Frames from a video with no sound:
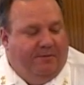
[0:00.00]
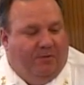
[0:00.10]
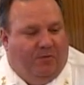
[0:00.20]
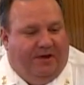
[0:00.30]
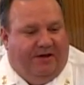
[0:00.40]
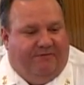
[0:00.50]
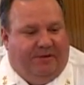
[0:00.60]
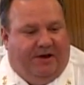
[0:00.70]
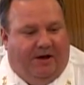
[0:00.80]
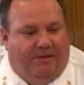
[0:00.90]
But we have
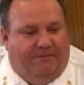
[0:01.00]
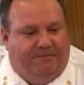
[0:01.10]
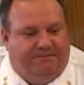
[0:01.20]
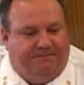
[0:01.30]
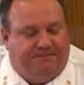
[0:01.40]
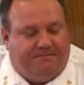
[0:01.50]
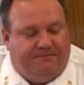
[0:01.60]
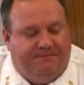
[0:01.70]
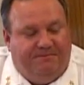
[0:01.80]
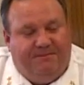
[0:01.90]
become,
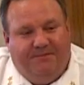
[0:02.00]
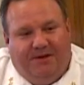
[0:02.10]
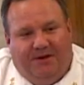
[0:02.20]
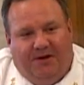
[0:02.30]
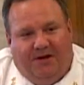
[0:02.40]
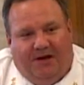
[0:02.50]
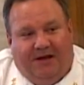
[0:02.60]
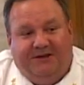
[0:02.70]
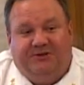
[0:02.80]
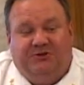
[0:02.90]

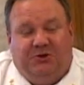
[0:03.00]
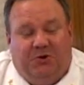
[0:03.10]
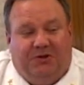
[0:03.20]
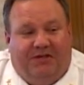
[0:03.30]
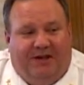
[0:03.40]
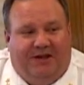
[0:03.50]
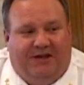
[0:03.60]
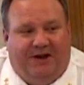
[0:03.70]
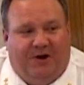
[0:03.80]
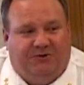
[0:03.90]
I guess it's a good thing
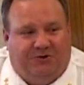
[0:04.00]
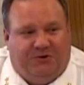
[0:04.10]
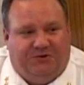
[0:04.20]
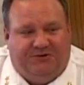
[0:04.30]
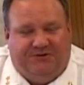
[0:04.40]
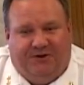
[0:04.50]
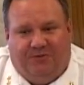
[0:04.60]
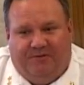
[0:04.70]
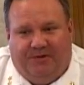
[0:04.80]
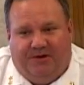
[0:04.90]
in our circles, is that
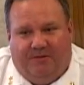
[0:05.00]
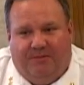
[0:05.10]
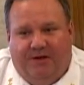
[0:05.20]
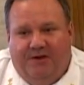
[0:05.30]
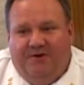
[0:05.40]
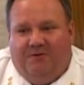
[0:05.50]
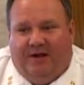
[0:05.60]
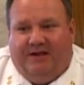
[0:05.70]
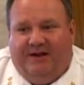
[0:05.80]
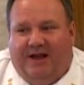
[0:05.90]
we have become
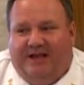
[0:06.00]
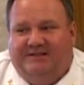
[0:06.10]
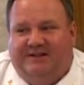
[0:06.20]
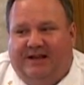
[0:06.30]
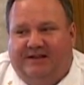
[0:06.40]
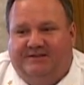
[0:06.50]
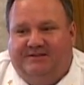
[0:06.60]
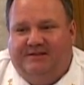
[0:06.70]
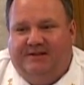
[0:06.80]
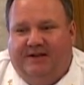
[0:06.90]
recognized
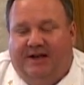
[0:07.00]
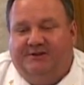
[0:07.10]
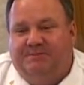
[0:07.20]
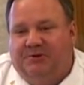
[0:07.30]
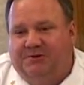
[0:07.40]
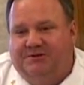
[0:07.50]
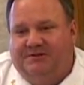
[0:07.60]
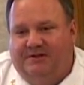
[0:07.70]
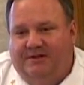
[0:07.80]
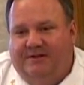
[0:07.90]
as
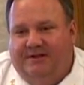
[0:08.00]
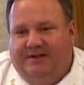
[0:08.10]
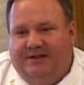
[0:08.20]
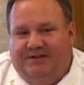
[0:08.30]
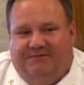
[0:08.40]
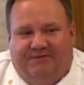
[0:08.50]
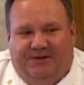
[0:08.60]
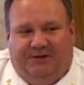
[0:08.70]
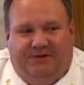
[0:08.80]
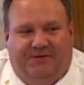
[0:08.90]
experts in the
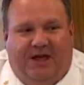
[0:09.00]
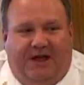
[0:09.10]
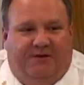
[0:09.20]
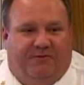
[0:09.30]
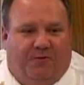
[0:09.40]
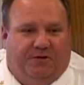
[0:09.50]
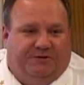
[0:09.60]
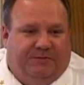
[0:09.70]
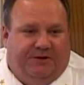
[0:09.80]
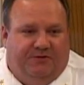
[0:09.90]
field of gang
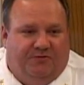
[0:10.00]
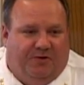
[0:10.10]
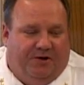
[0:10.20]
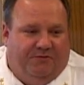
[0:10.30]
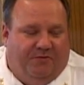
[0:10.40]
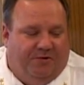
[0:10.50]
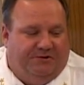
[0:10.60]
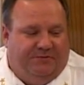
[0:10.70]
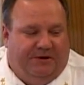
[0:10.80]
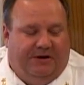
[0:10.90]
enforcement and drug
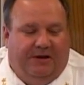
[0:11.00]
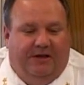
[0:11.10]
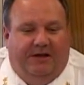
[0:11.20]
enforcement